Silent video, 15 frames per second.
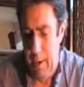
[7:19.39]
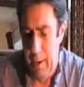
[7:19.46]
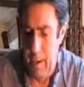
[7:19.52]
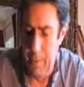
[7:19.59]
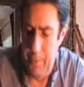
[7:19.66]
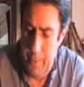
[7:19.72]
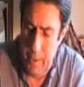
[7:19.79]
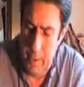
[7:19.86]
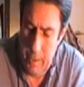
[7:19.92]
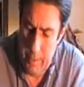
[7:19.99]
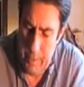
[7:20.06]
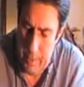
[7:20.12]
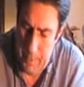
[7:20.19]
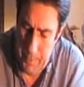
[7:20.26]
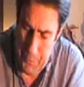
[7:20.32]
Now
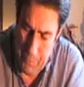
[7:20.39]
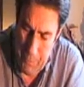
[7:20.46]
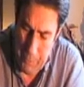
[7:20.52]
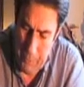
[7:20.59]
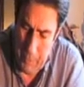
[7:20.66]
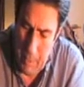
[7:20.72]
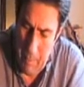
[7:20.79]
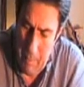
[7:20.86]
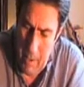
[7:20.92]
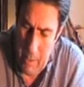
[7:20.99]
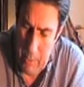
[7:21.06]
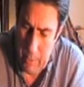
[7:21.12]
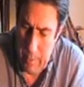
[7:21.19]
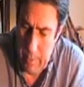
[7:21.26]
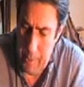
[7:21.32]
these
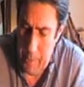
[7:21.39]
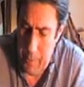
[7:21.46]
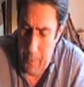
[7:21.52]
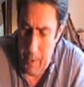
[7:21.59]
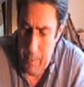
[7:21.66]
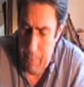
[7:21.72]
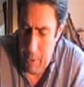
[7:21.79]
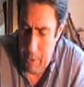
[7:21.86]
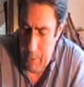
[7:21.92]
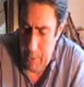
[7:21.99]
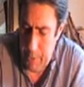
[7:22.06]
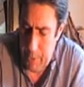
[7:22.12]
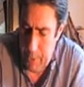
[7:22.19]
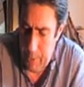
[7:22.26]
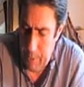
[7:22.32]
mandrake roots are very
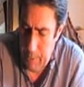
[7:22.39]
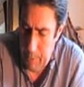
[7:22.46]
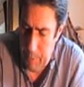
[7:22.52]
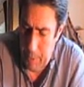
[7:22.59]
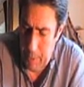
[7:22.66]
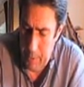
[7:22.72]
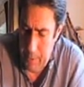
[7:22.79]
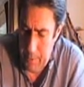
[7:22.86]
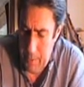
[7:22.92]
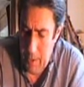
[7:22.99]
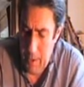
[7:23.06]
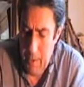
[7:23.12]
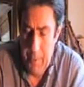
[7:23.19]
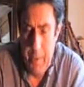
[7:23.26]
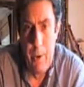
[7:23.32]
precious to us because
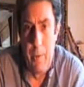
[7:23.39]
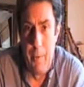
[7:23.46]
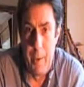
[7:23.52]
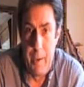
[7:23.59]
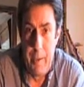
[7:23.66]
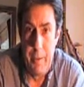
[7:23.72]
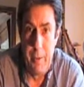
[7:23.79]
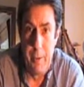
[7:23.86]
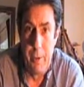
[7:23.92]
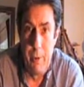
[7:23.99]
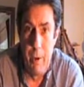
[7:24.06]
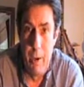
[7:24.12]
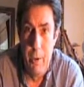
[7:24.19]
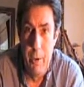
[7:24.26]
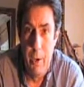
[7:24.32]
they're not that easy to
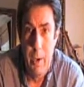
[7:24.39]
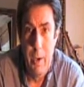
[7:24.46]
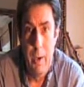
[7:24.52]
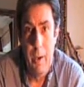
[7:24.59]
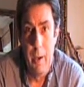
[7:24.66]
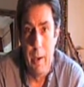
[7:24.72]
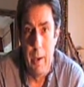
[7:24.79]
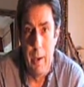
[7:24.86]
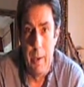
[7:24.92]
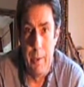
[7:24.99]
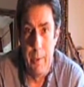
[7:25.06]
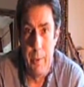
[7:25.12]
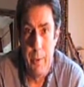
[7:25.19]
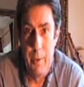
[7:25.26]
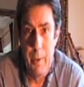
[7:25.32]
grow,
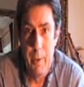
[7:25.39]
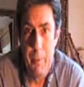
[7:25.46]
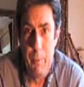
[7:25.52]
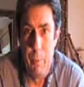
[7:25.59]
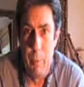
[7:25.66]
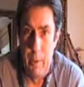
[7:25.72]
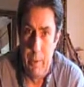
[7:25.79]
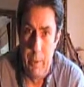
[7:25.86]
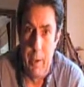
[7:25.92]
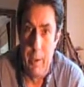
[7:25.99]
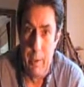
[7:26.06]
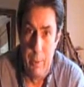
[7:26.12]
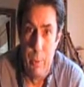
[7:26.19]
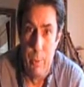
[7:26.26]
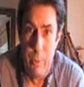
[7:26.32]
and we
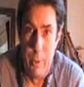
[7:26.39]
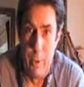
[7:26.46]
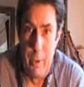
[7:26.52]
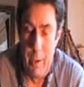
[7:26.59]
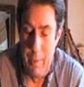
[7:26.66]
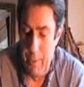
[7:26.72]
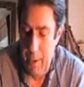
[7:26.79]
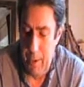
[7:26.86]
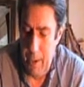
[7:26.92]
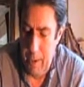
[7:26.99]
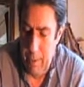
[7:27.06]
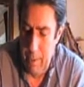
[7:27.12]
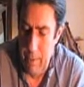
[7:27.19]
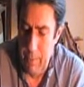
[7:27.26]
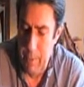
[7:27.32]
take an awful lot of loving
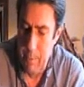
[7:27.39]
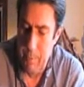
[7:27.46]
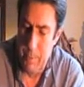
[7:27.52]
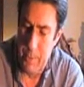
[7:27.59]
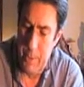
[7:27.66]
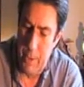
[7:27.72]
care over them.